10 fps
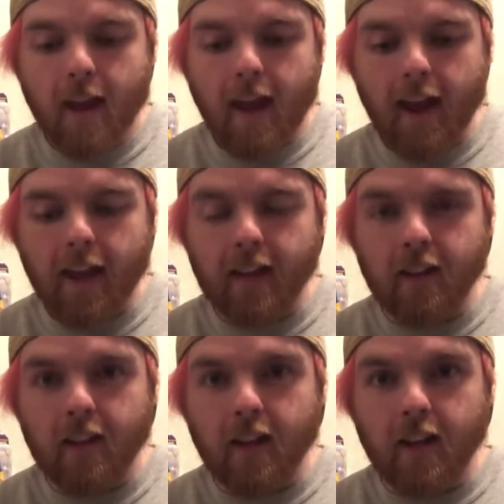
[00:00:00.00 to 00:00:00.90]

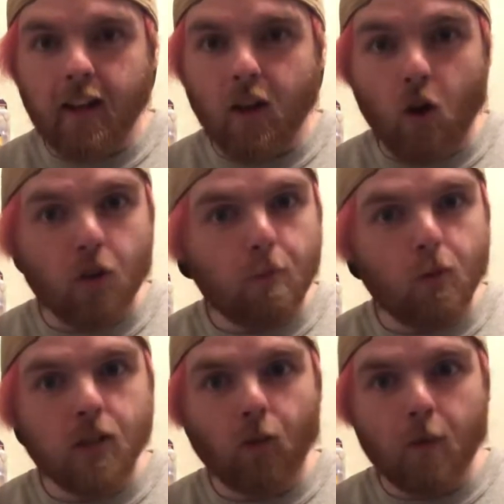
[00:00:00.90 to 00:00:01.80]
and all the
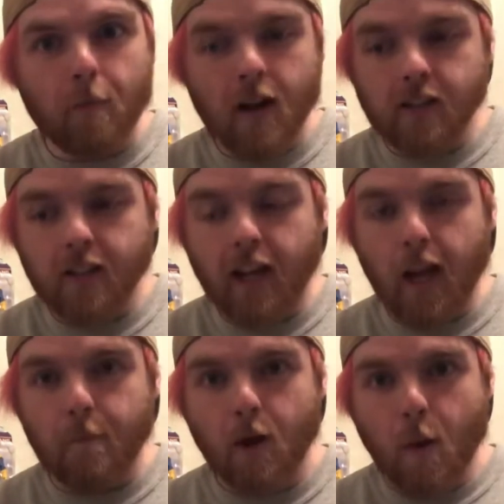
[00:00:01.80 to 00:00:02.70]
boys from the boxing
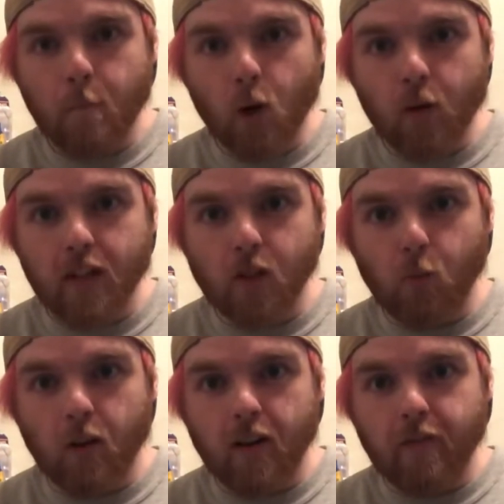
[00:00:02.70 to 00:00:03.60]
camp broke into
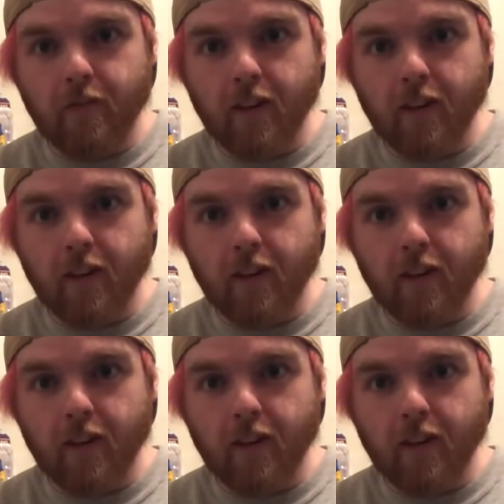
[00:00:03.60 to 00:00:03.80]
one of